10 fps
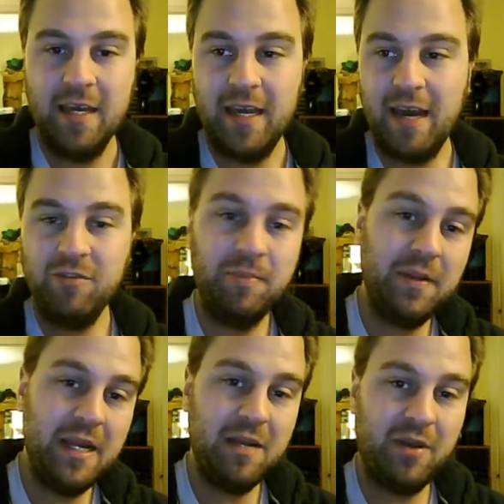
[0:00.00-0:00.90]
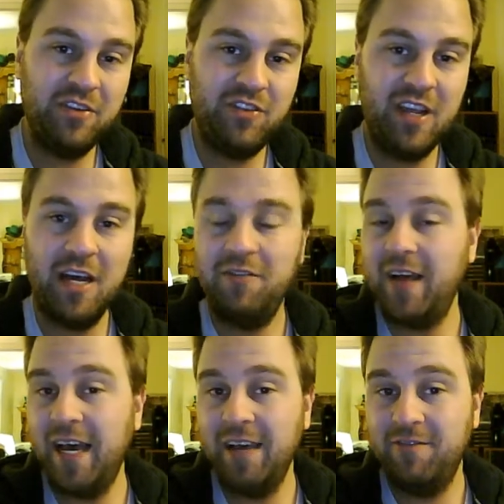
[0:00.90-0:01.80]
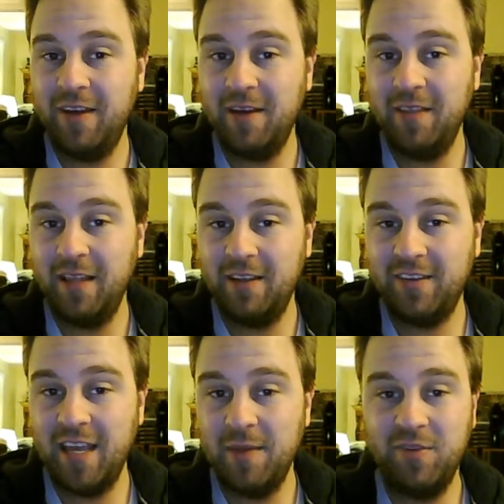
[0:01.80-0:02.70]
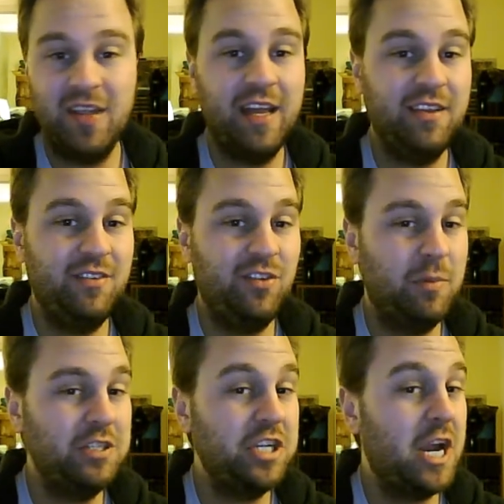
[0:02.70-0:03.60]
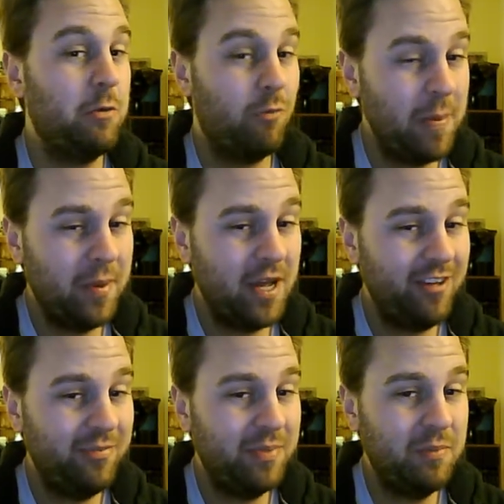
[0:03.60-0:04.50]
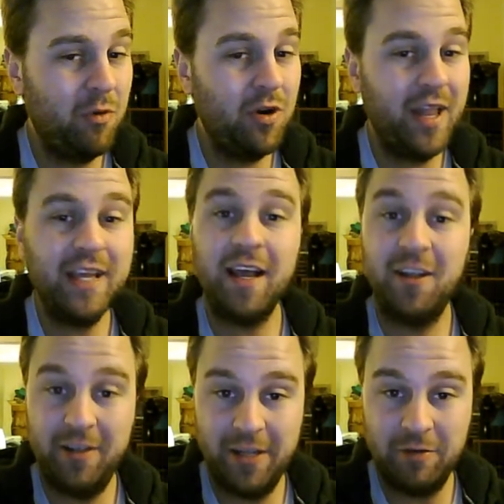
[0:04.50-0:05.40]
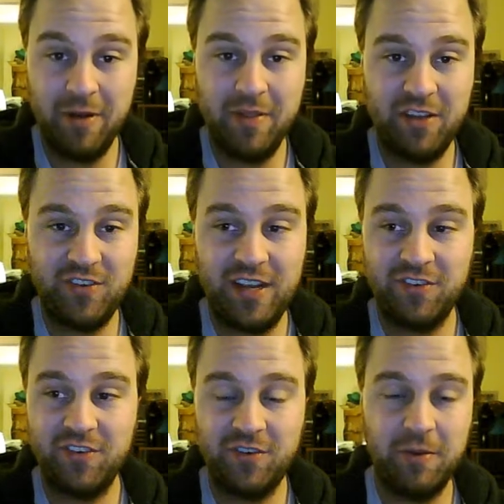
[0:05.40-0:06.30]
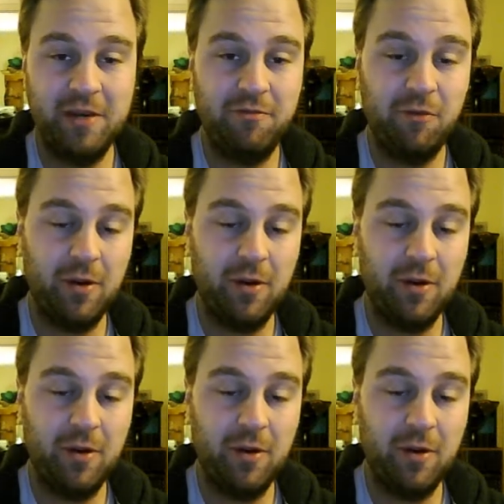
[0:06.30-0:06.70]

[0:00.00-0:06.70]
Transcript: After playing it myself, I found that this game is not so much a ripoff, but more like a clone of the Assassin's Creed